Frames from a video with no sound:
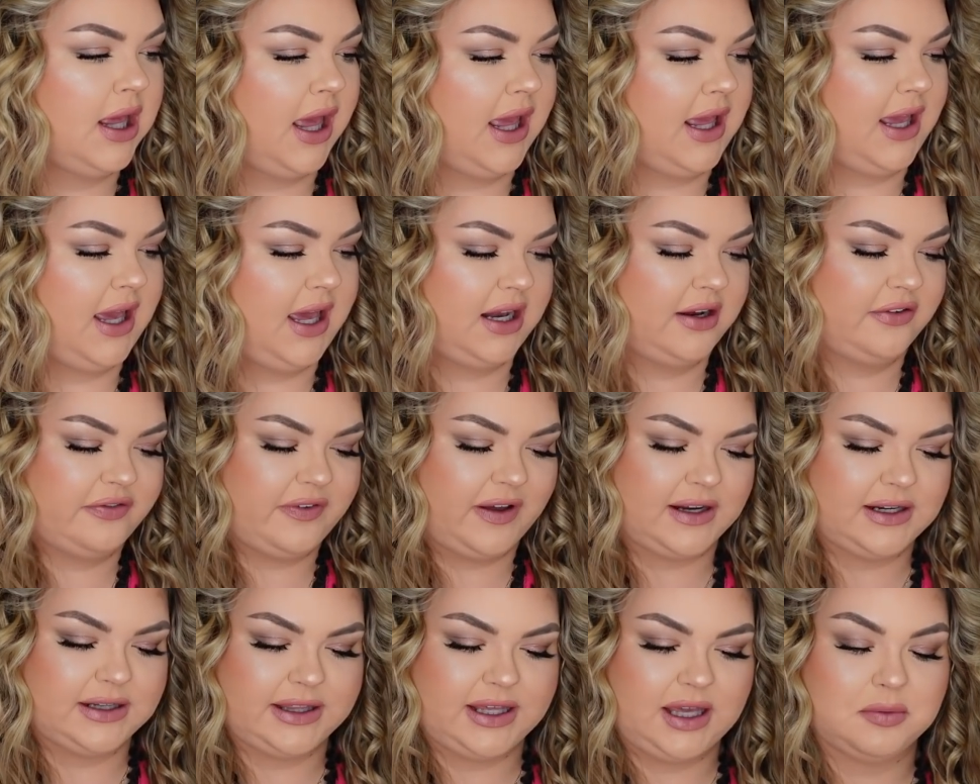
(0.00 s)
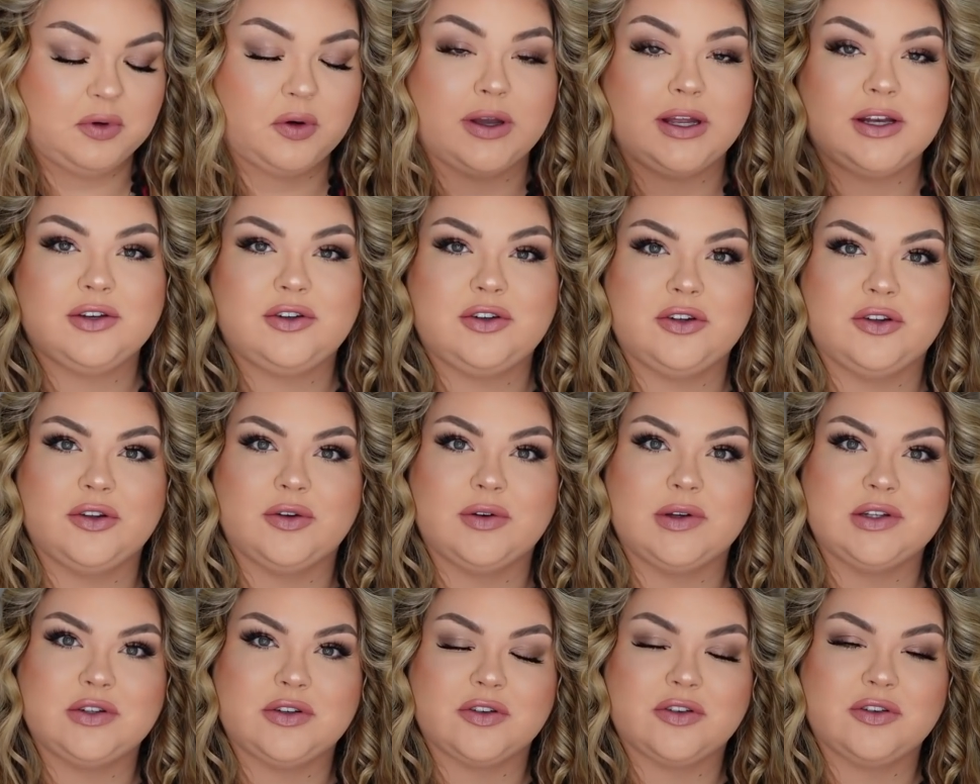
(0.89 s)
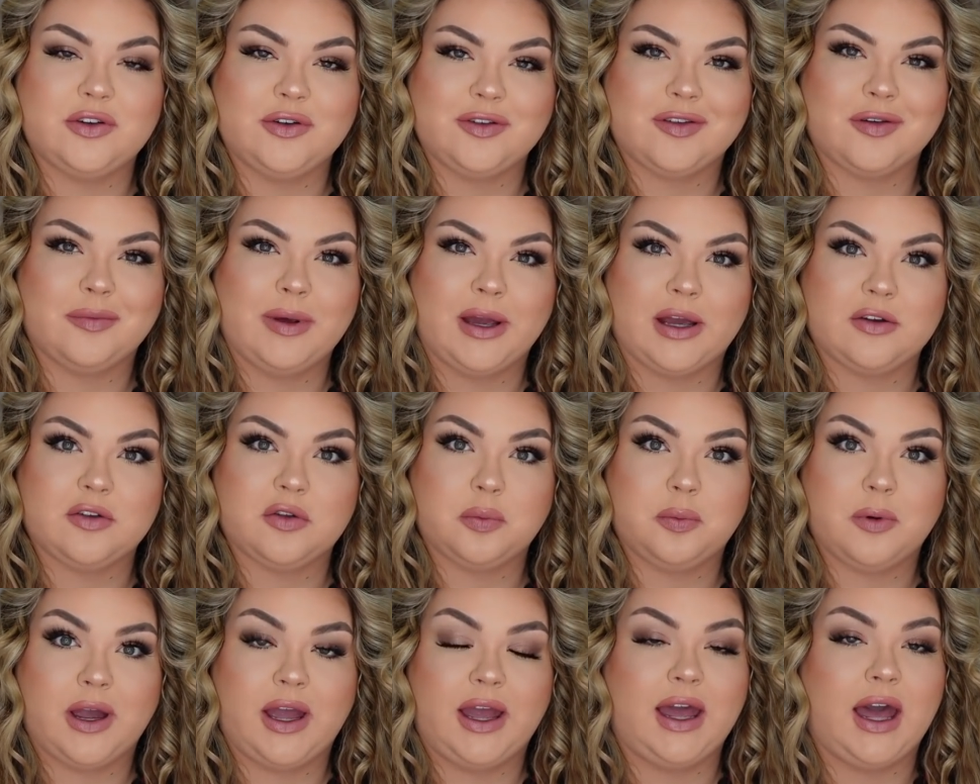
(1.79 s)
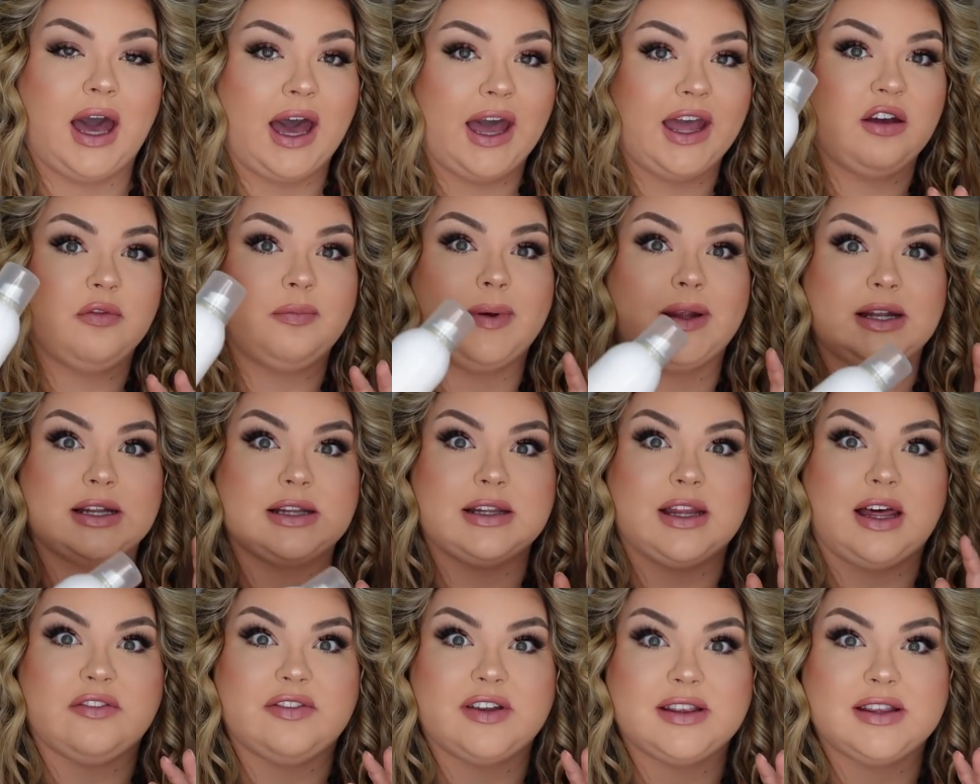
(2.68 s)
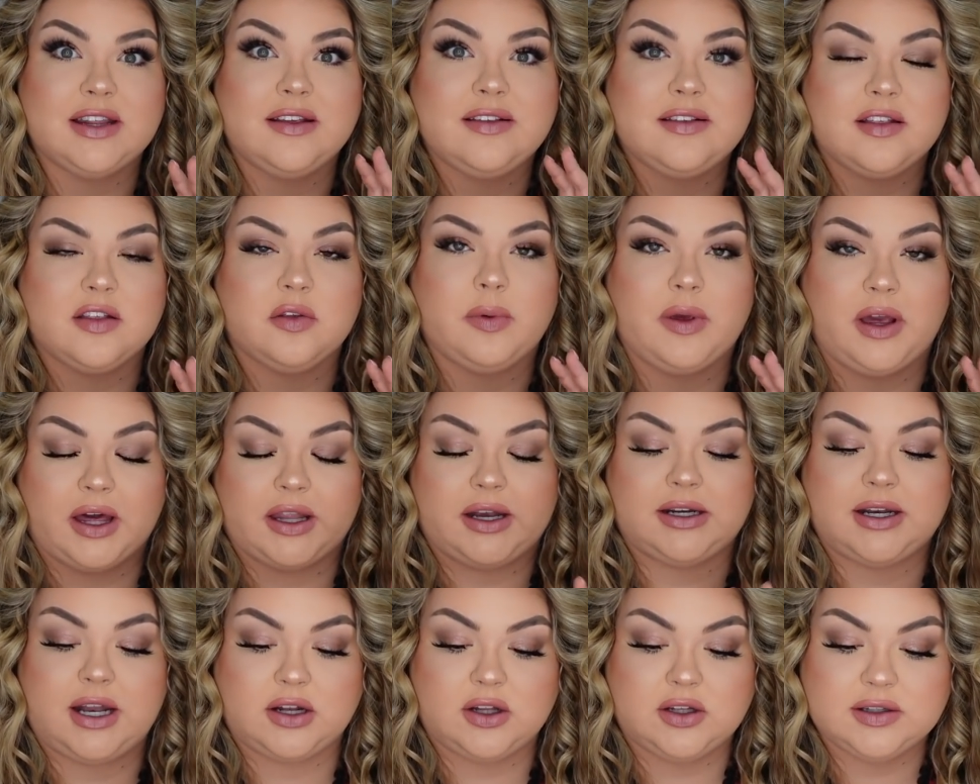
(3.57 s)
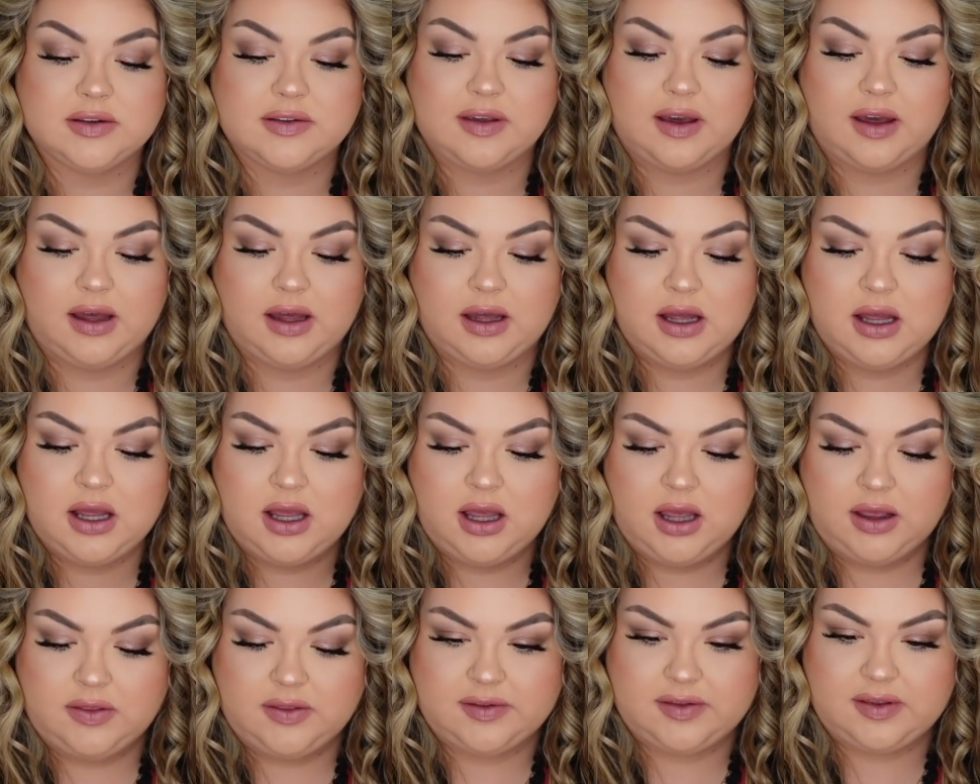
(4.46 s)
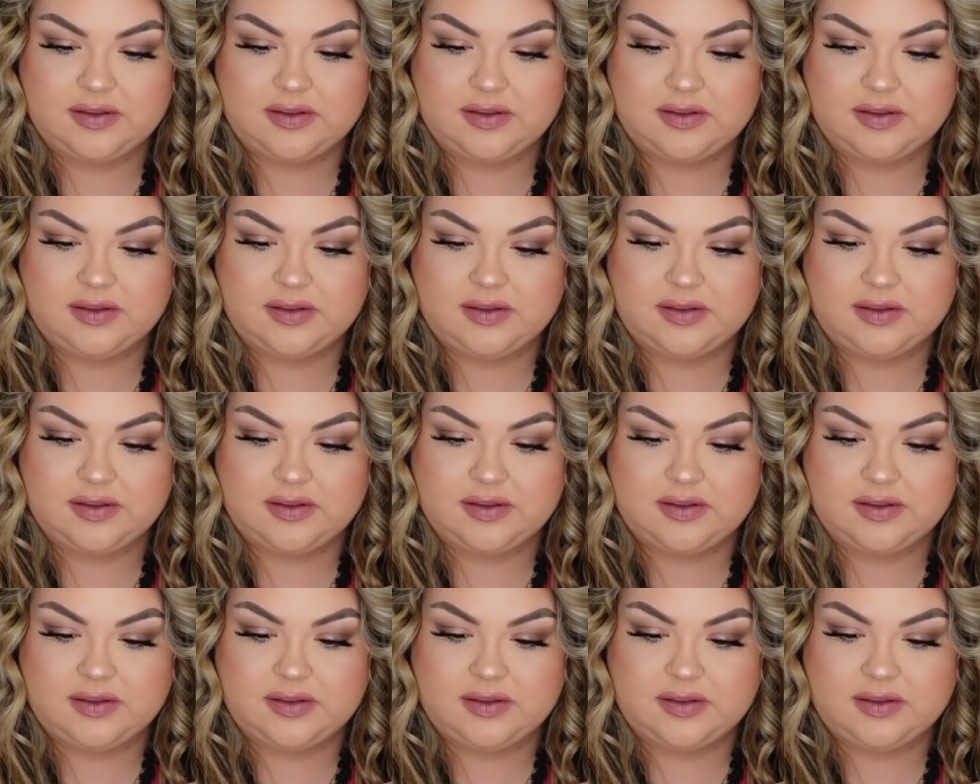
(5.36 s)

And finally, I'm going to just do some hairspray. I have been loving this since we got it at Ulta. This